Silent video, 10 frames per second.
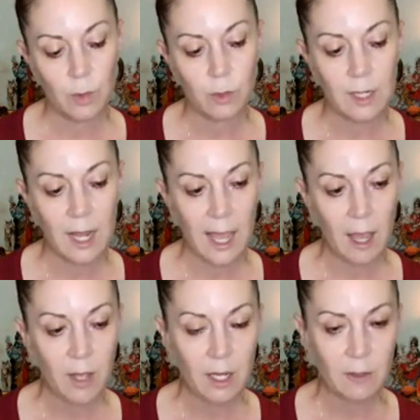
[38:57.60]
We will
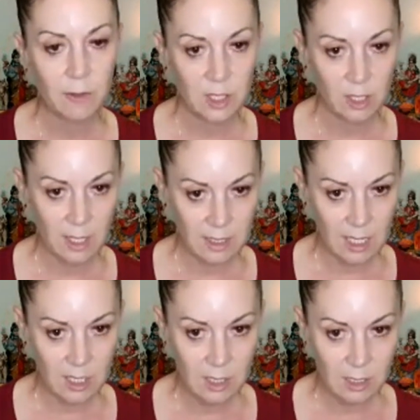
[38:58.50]
now add a
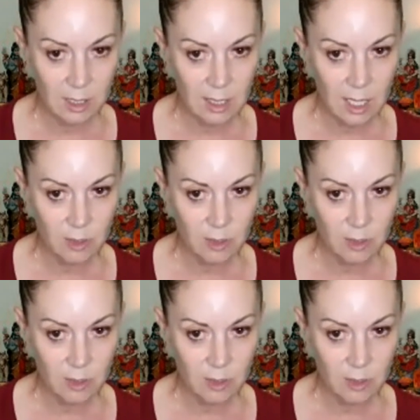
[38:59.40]
visualization to the